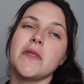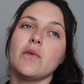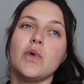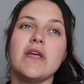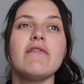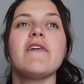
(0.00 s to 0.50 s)

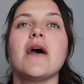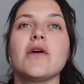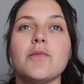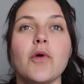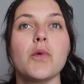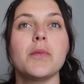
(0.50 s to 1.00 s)
we
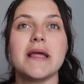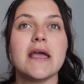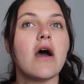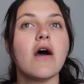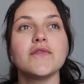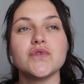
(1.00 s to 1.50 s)
found probably
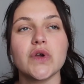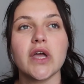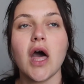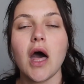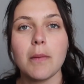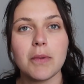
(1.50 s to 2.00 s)
after a
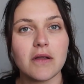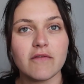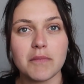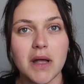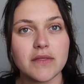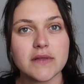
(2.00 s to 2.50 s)
couple of
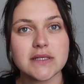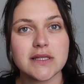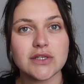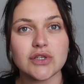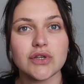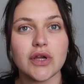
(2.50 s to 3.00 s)
months
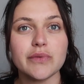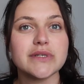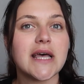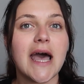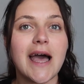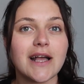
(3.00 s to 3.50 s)
that Juno
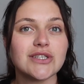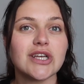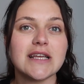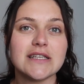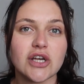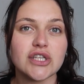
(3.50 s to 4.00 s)
was
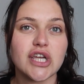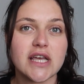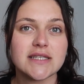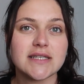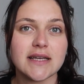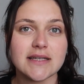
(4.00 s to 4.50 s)
actually
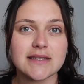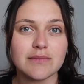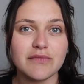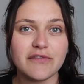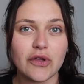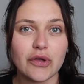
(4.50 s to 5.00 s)
digesting
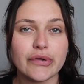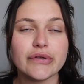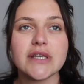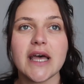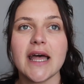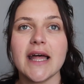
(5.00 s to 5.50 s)
some
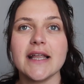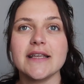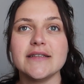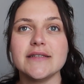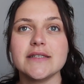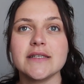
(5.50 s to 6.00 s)
food
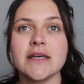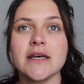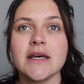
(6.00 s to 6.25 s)
and